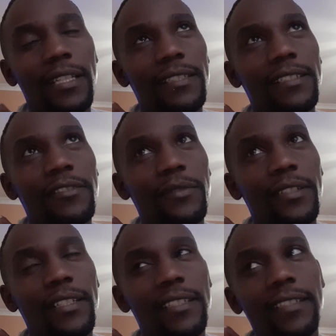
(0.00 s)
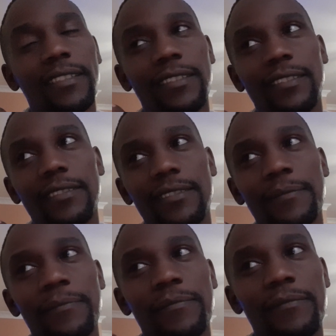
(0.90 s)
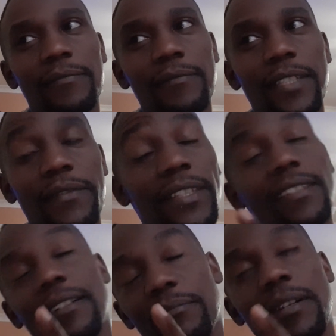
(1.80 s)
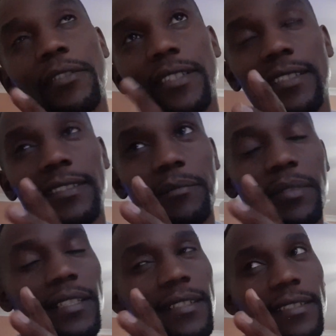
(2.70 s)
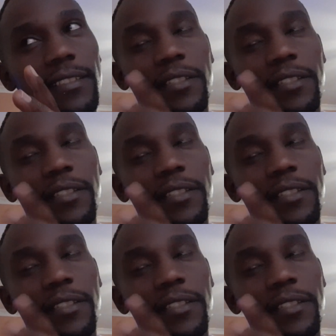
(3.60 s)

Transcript: and it is, even think about it, is a bit,